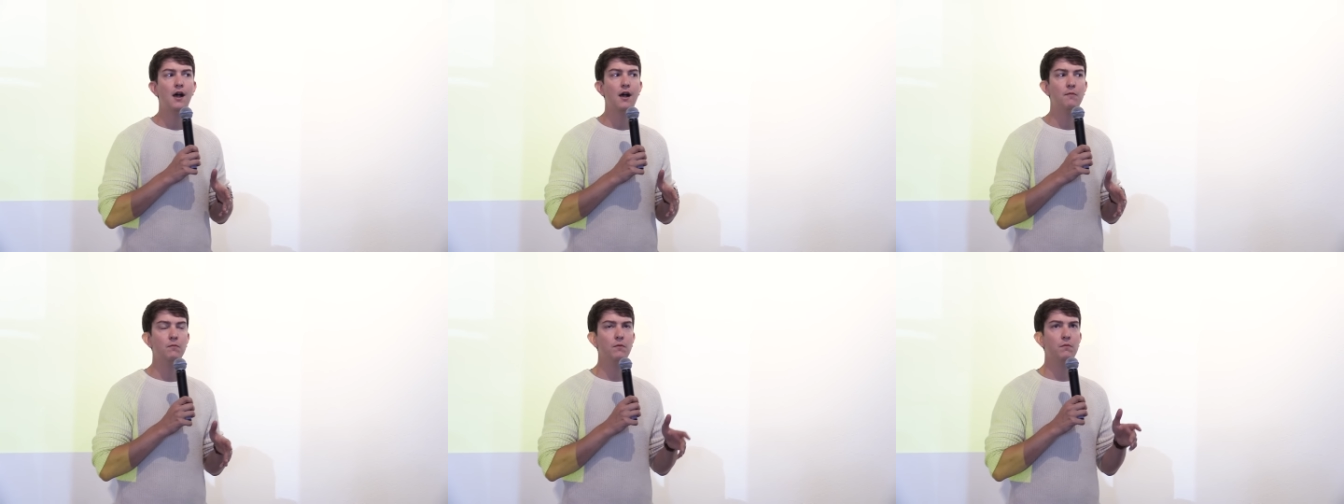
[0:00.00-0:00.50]

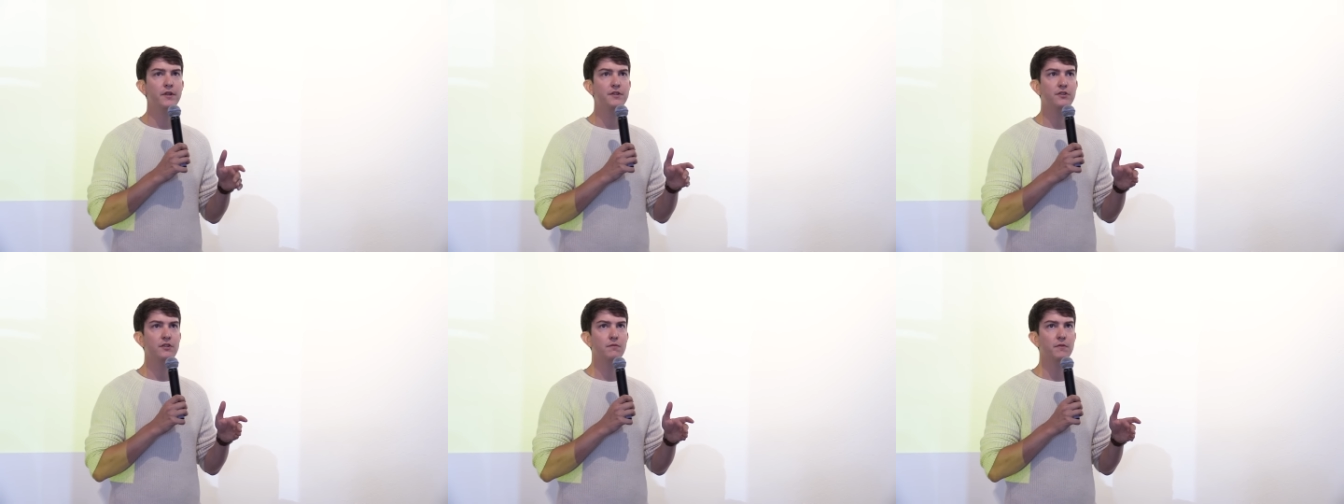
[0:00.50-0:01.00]

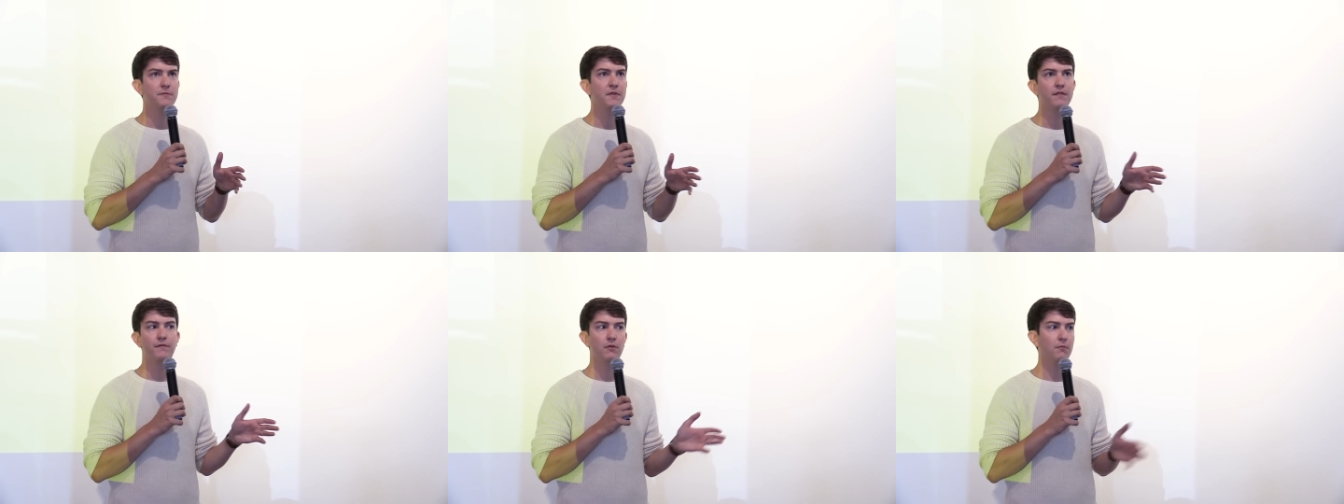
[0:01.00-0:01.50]
which
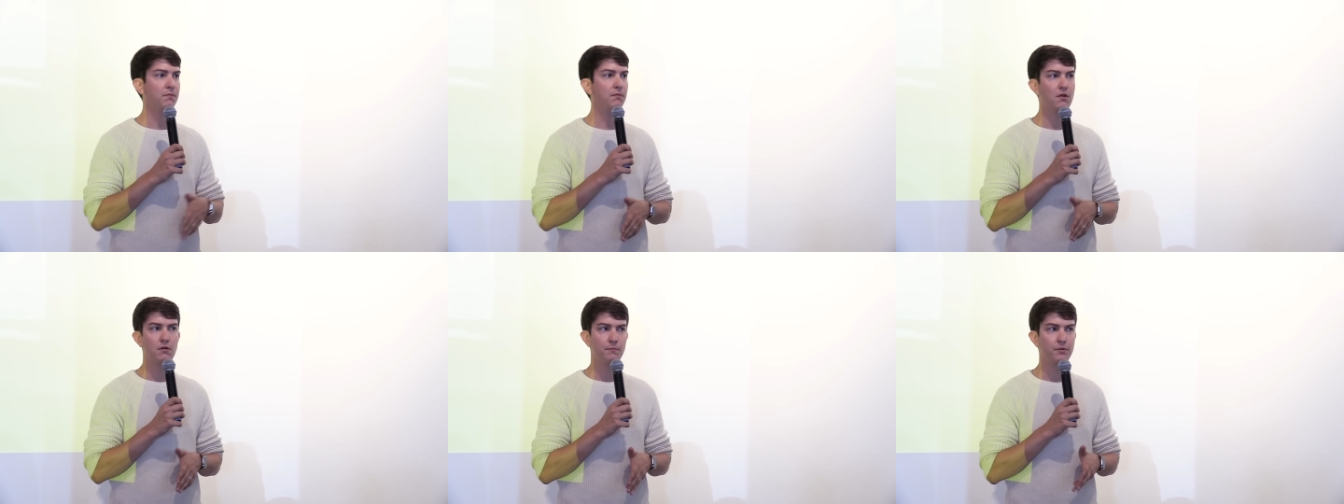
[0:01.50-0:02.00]
means a
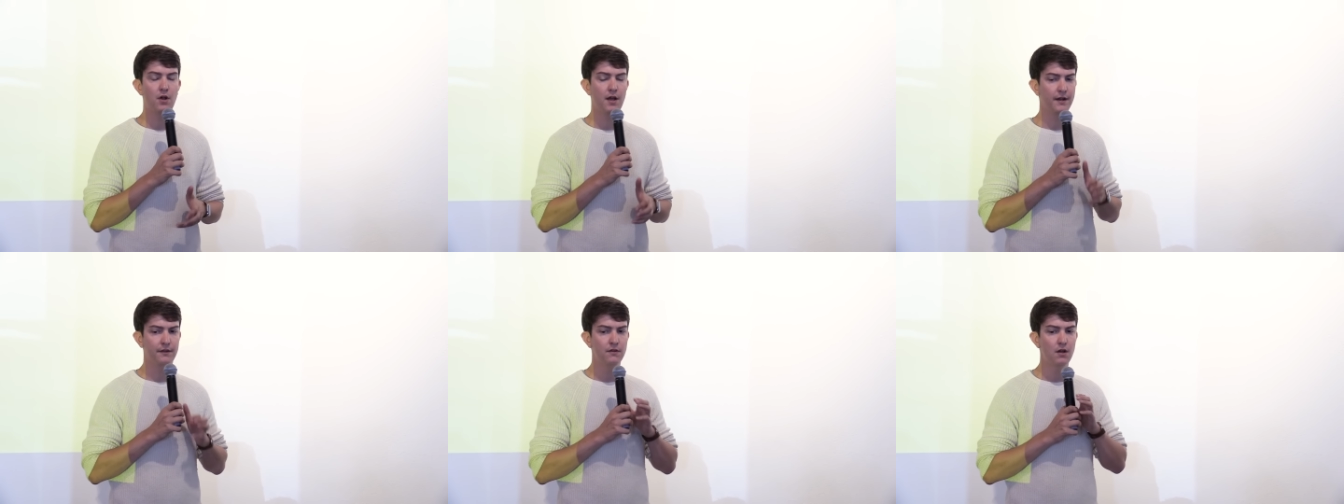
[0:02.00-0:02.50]
full-blown
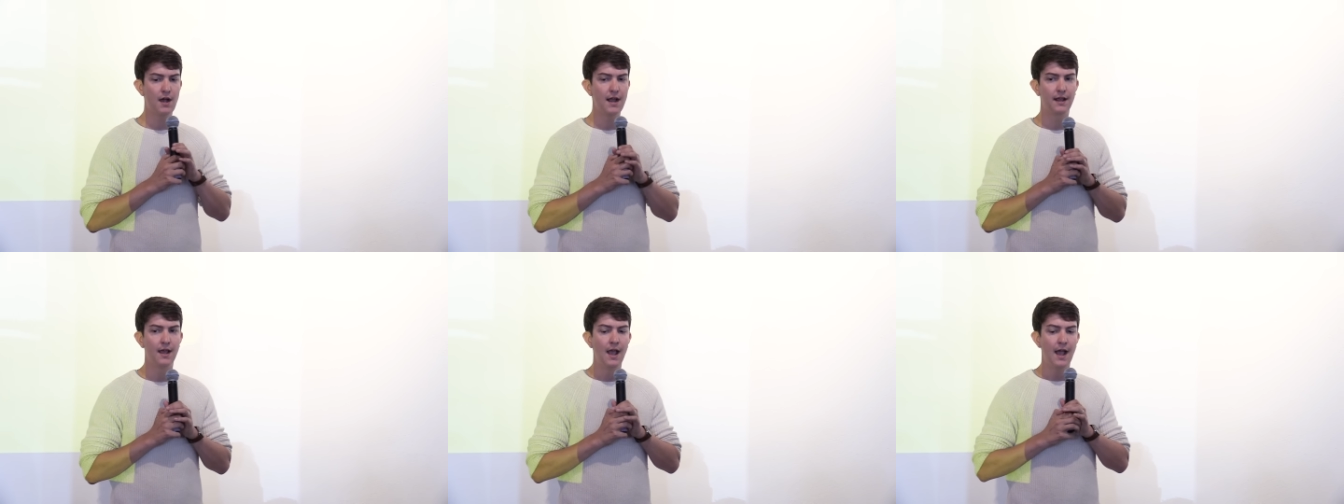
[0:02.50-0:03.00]
product. No,
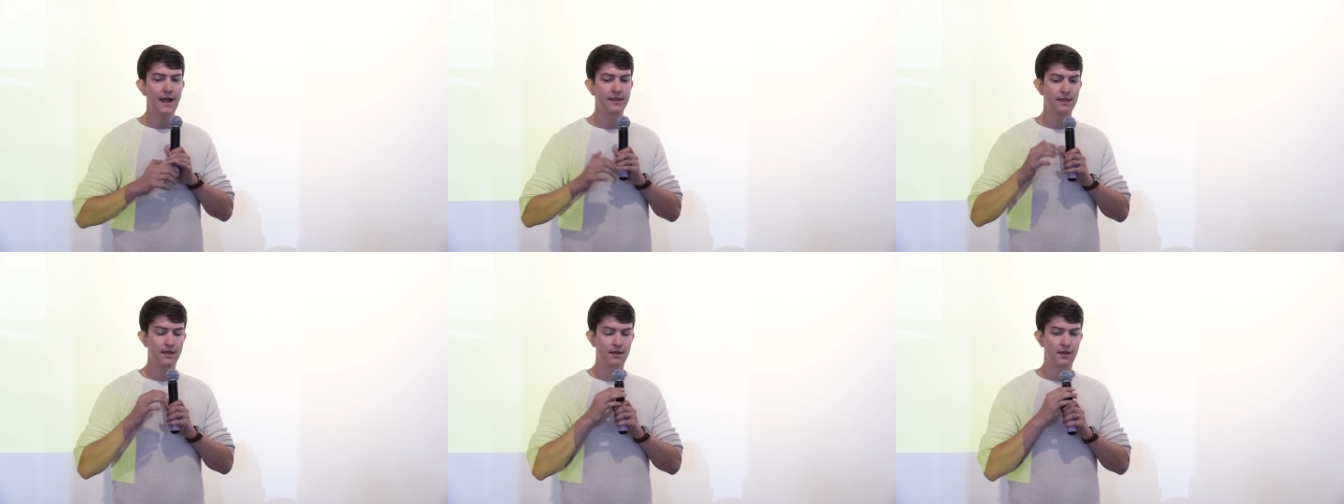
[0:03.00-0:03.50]
I
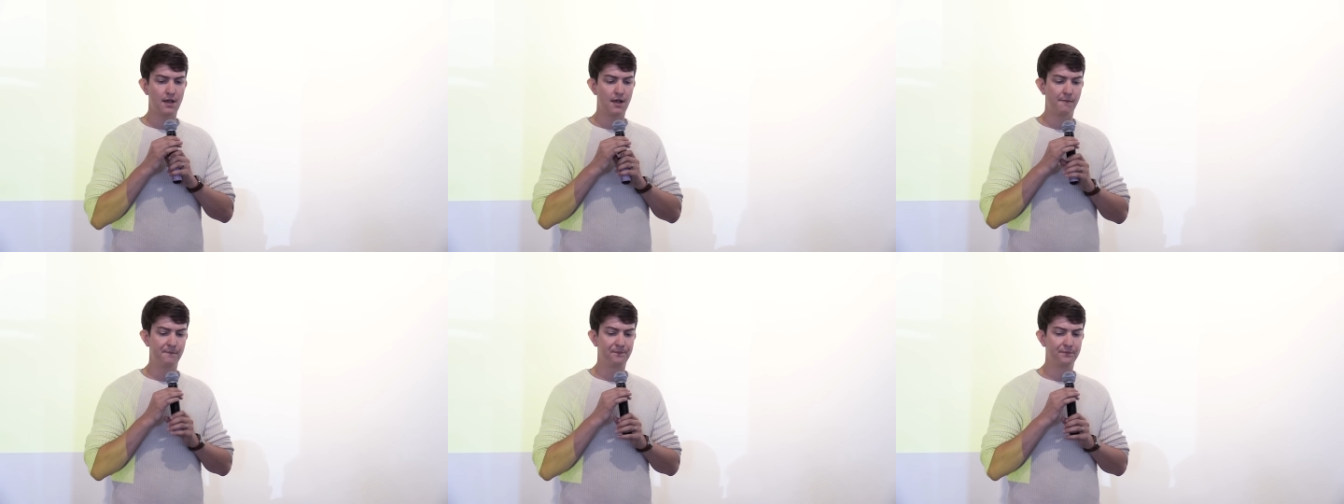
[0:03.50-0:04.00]
think you
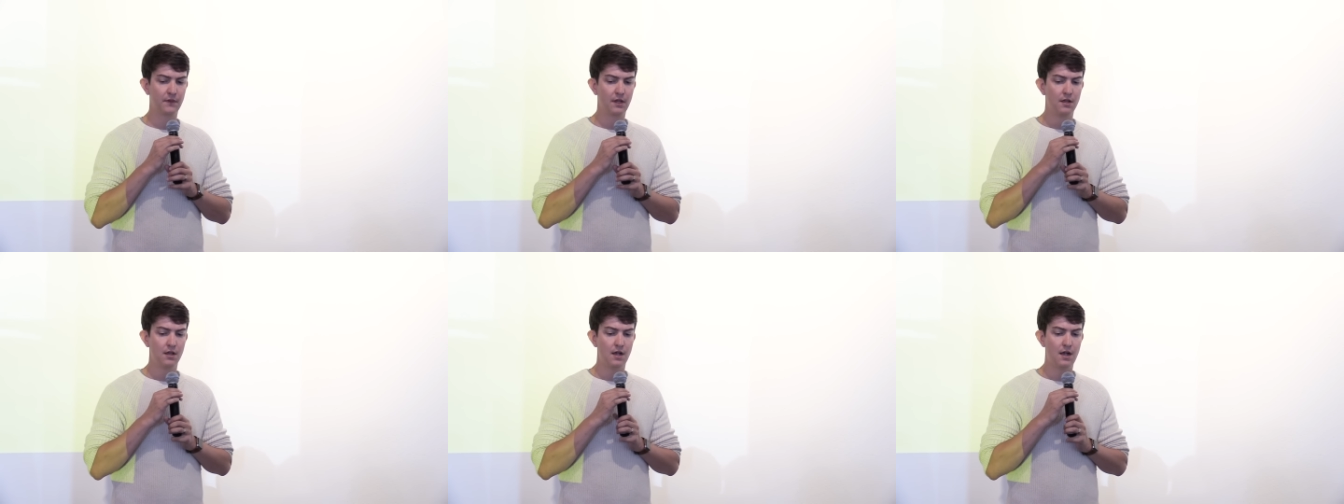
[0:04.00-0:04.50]

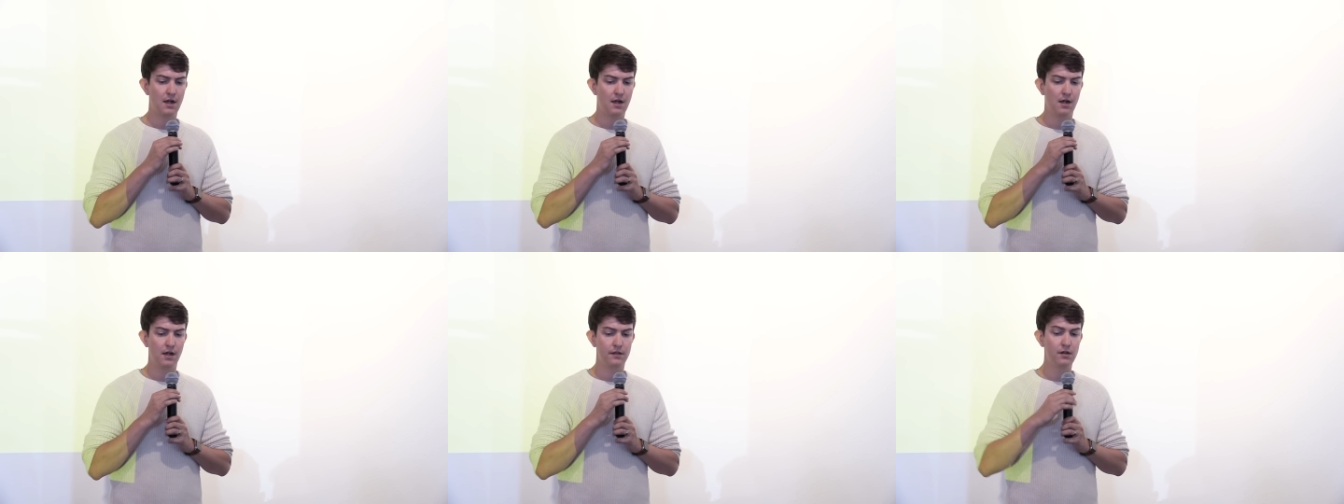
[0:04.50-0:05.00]

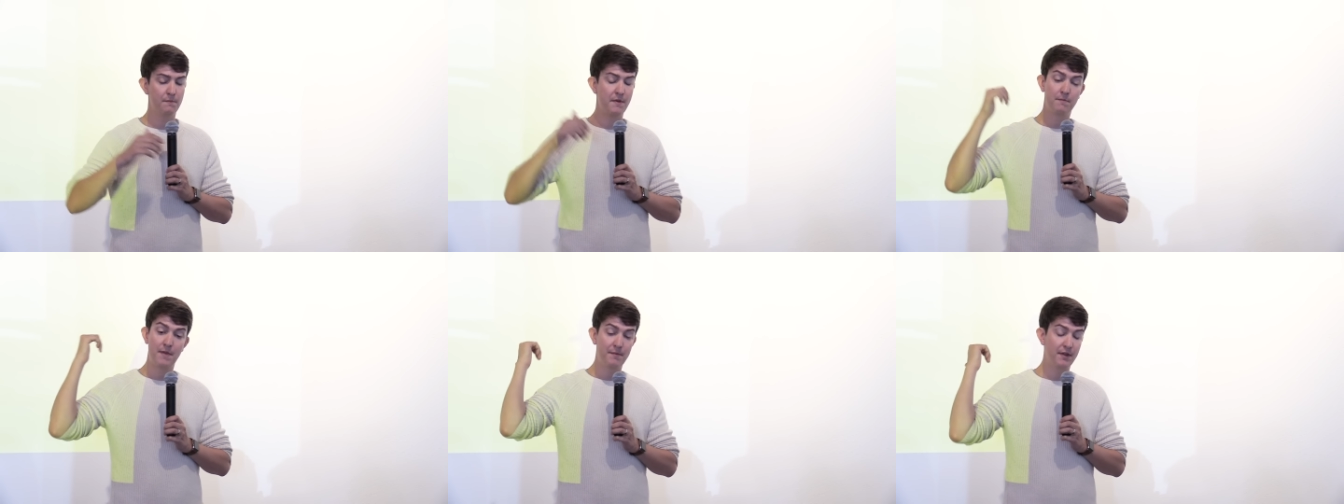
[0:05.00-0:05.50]
know,
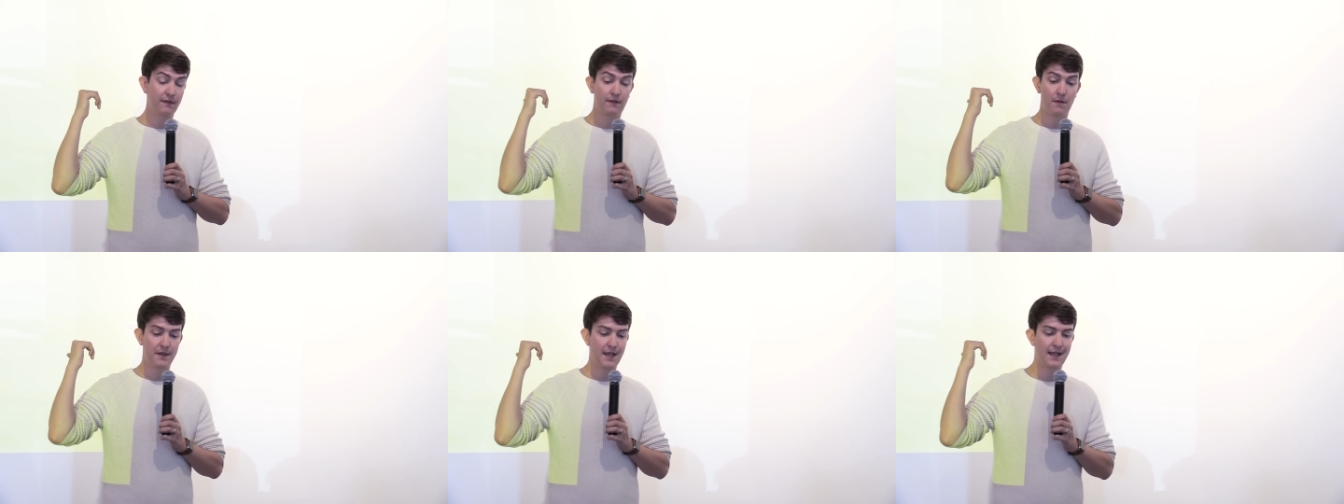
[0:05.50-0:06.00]
maybe this is
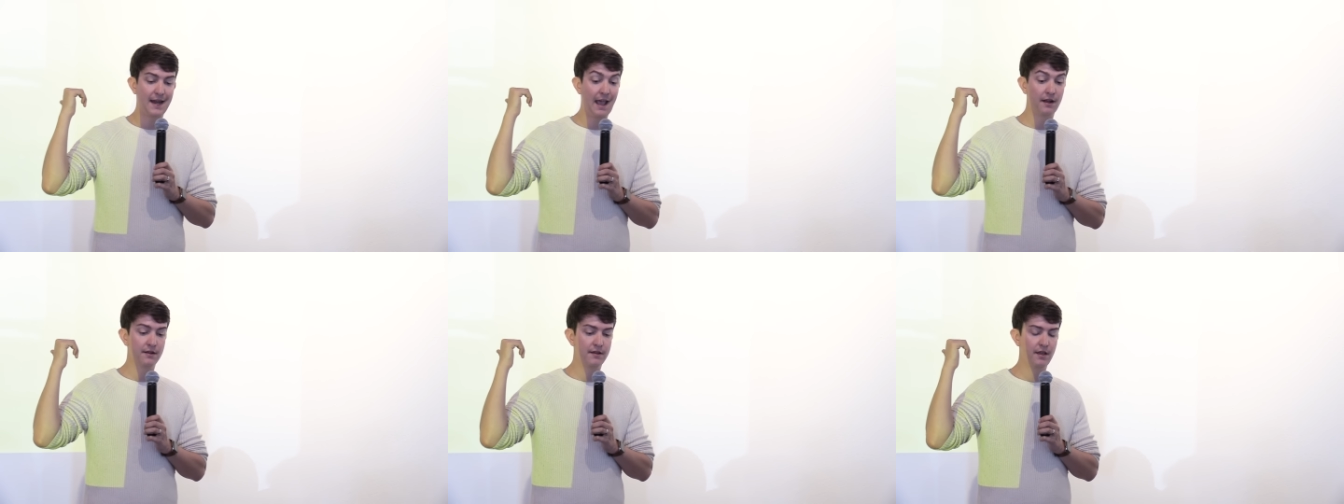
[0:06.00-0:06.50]
something I could
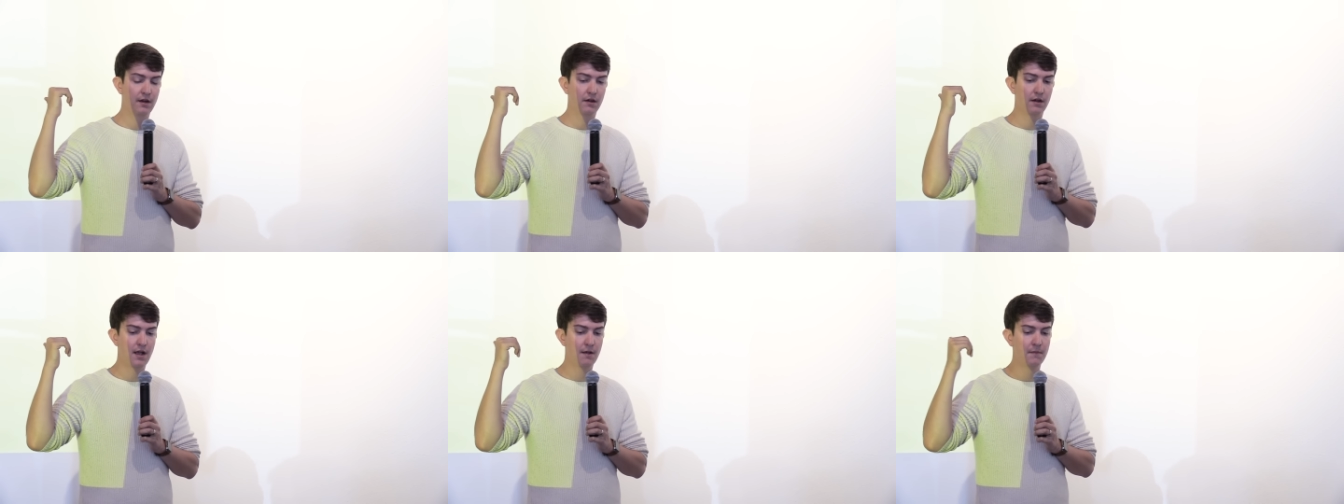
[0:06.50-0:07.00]
add in here.